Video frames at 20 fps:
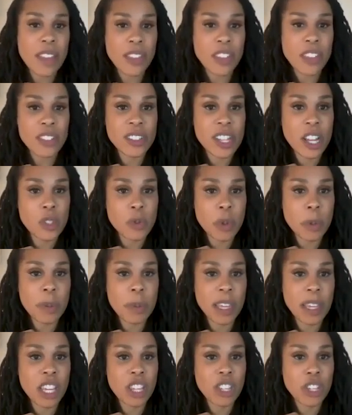that the cells were
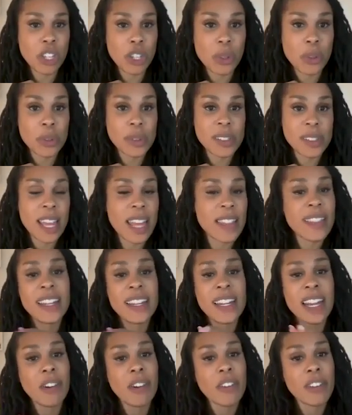being used, and they
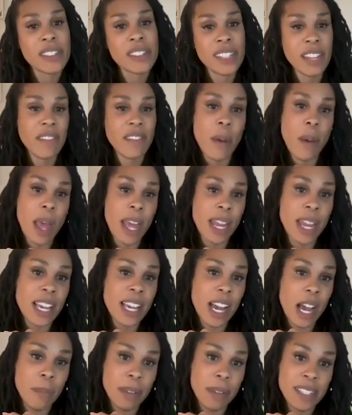never received any
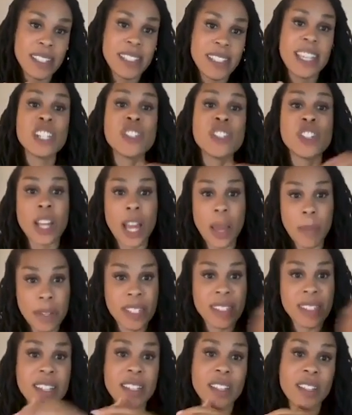compensation up
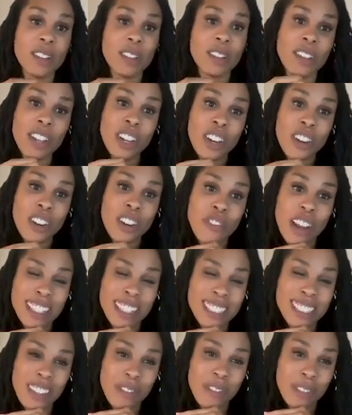until
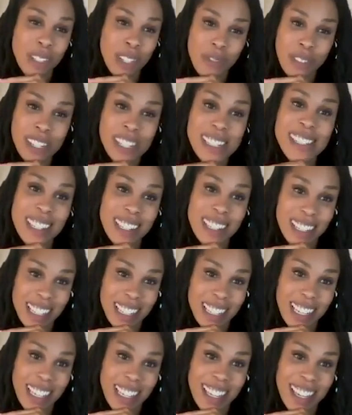relatively
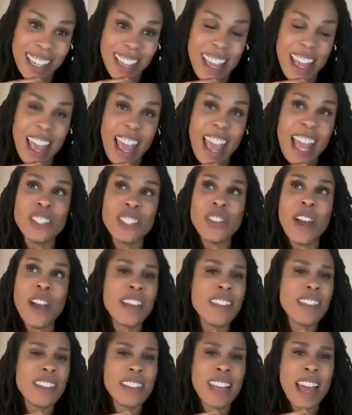recently. And so
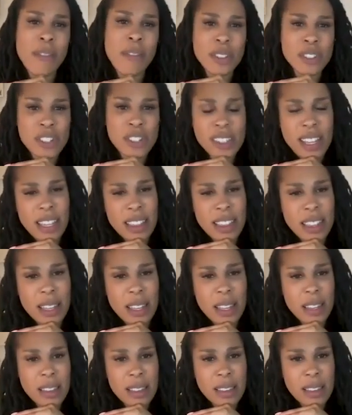I think that was just like
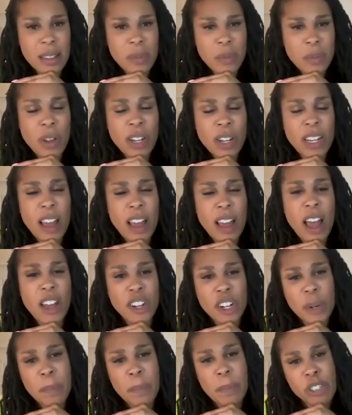the what an
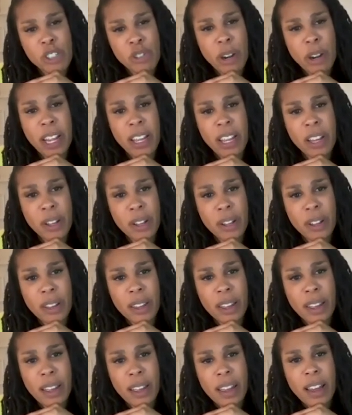utter
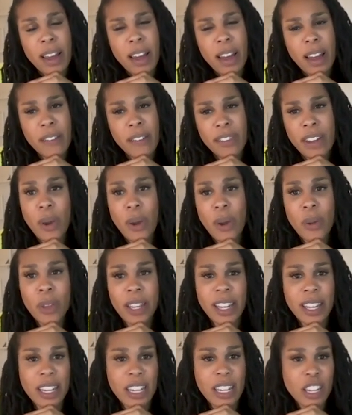betrayal of not
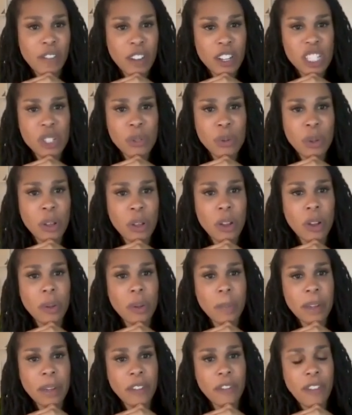only an individual
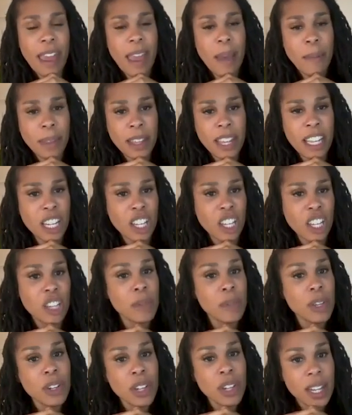but a family and a
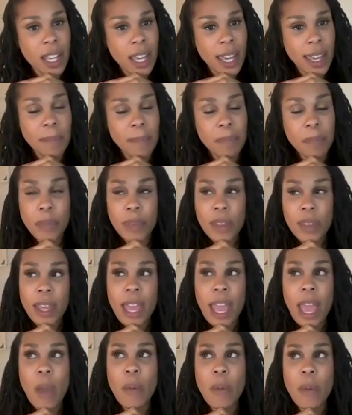community.
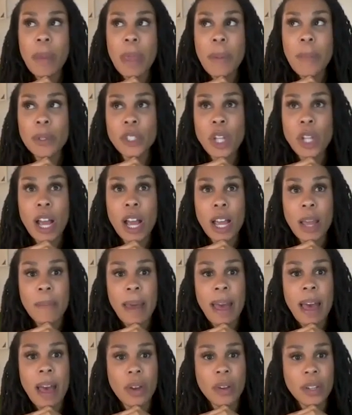And when people talk
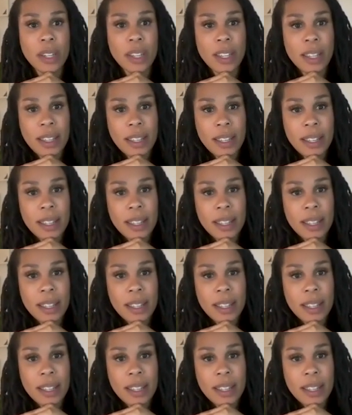about